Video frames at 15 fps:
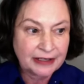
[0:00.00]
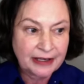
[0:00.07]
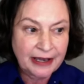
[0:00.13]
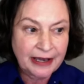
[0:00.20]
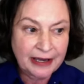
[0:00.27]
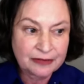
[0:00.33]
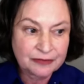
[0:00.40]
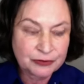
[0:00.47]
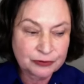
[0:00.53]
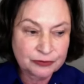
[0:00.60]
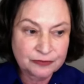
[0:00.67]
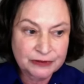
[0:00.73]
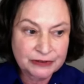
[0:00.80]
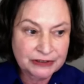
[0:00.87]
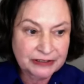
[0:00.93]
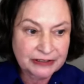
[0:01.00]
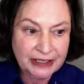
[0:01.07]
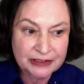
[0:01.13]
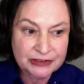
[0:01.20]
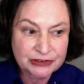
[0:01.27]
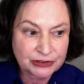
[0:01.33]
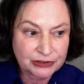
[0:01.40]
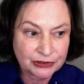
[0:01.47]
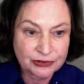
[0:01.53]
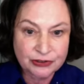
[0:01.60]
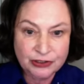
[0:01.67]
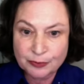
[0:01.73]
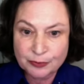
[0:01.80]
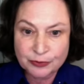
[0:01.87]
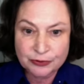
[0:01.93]
have your vindication and the
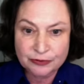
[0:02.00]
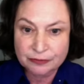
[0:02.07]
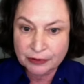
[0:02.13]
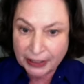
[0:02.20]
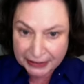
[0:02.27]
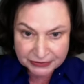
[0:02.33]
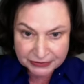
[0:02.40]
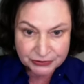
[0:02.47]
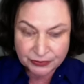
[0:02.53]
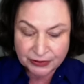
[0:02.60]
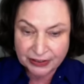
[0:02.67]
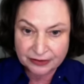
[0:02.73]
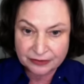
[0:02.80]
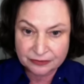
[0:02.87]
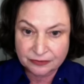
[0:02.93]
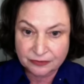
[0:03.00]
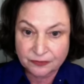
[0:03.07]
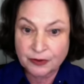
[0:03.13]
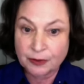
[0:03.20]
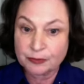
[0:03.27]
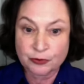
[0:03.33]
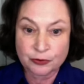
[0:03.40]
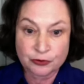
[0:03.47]
number of likes you get from your